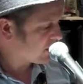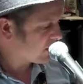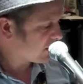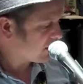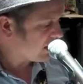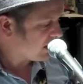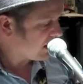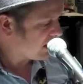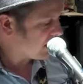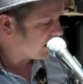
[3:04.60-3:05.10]

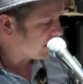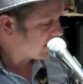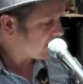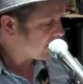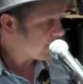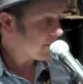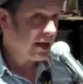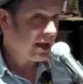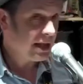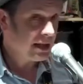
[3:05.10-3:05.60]
the
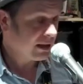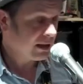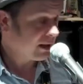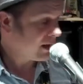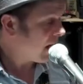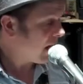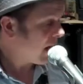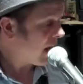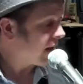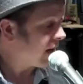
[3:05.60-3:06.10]
pedal
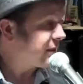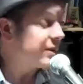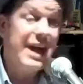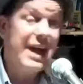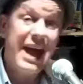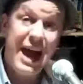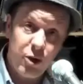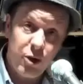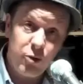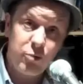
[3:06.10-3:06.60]
and the
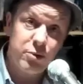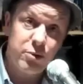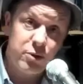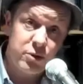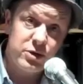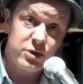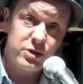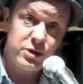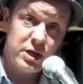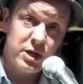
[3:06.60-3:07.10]

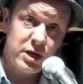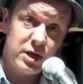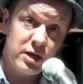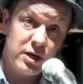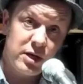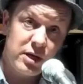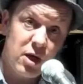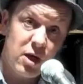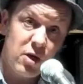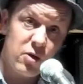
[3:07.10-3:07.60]
output
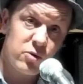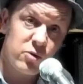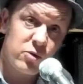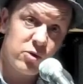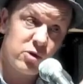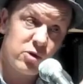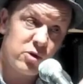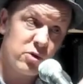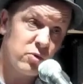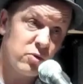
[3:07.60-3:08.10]
goes
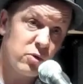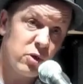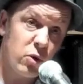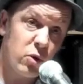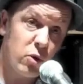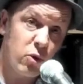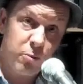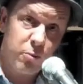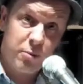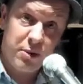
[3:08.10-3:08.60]
to
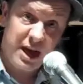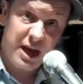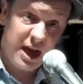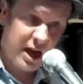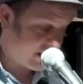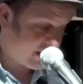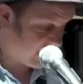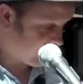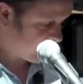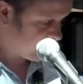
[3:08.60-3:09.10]
your
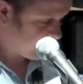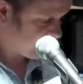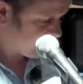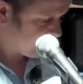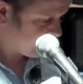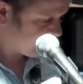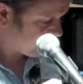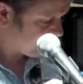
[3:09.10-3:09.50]
PA system.